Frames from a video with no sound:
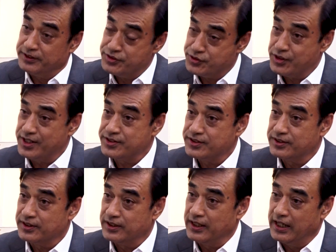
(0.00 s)
interest
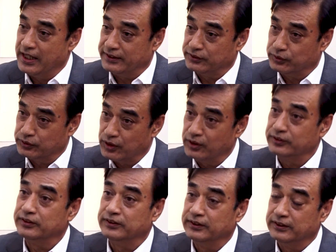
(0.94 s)
and to
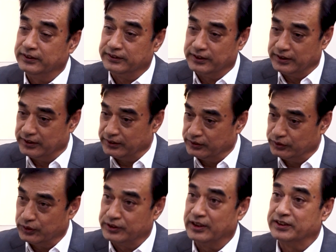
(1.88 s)
run the
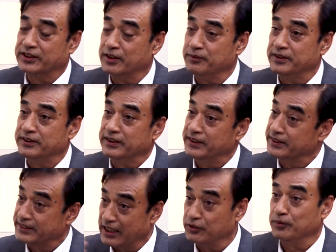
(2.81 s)
social service in
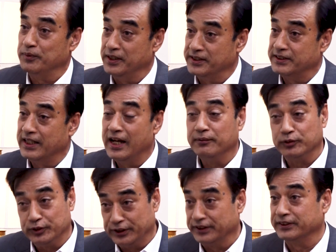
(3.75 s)
Sanko village
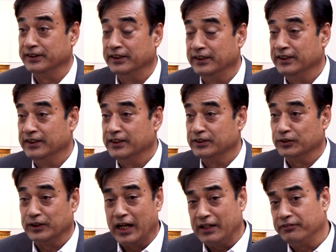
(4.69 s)
I'm doing.
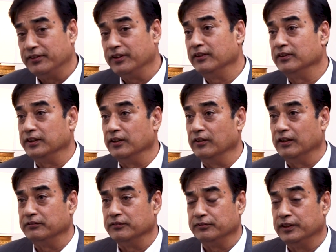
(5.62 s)
So I feel
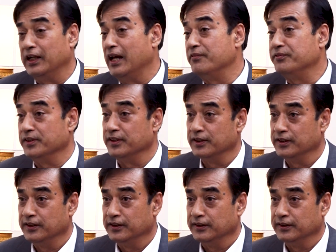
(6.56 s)
feel happy
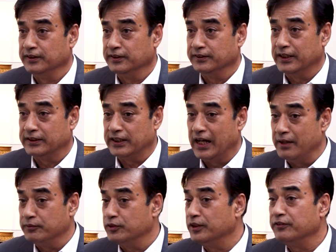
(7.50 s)
that
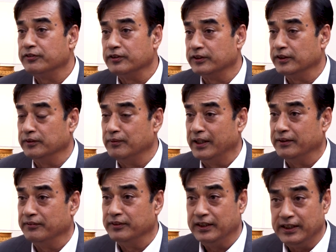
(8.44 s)
I'm doing for
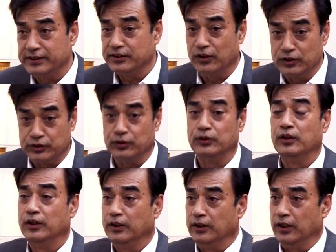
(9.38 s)
my village, also
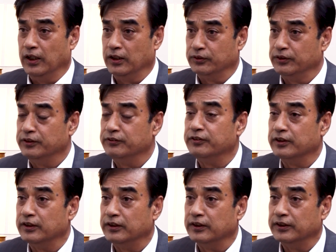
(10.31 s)
doing
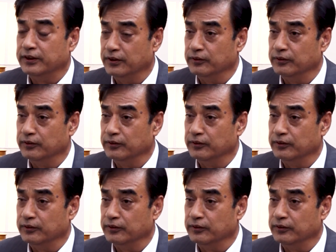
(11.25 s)
for